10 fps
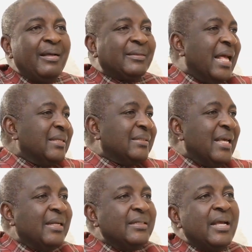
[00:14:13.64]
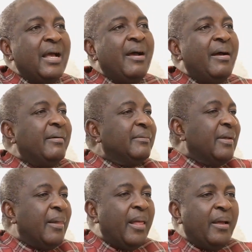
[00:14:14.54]
Tanzania,
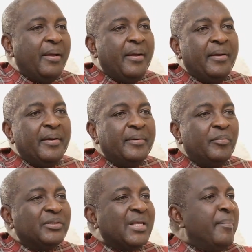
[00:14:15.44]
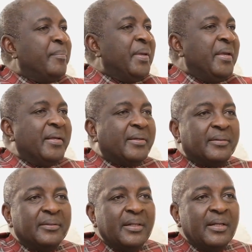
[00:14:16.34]
uh, Mozambique,
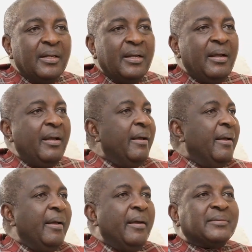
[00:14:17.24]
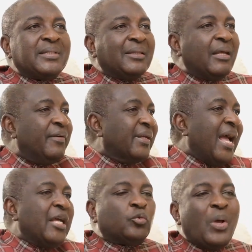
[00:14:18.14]
uh, South
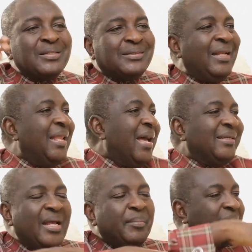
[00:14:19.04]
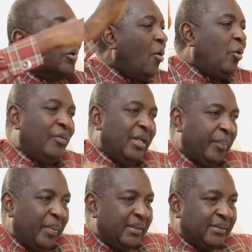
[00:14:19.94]
Africa, Swaziland, name it, all over the
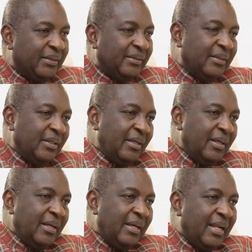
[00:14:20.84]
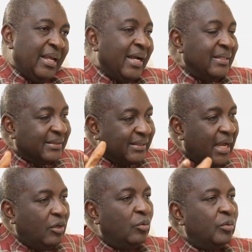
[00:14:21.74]
places. And I can
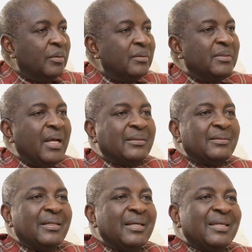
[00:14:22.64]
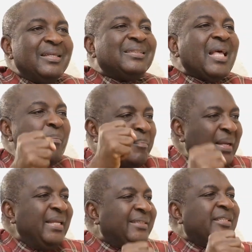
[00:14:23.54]
tell you that his
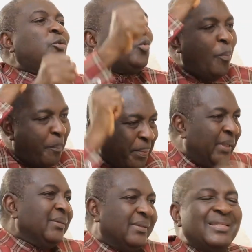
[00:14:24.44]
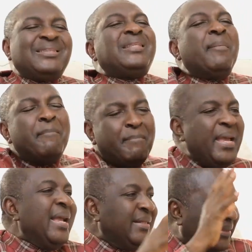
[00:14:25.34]
ability to build is mm. the
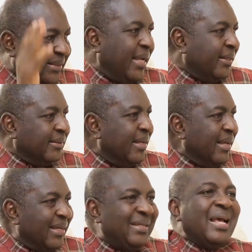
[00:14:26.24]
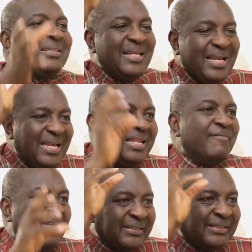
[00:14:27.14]
main thing. Yeah. He doesn't
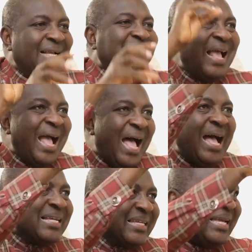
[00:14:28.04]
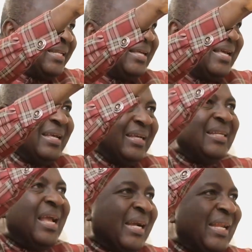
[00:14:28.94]
leave a church hanging
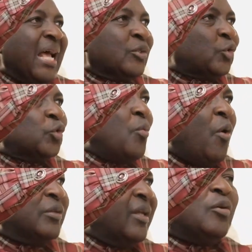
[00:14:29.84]
in a classroom or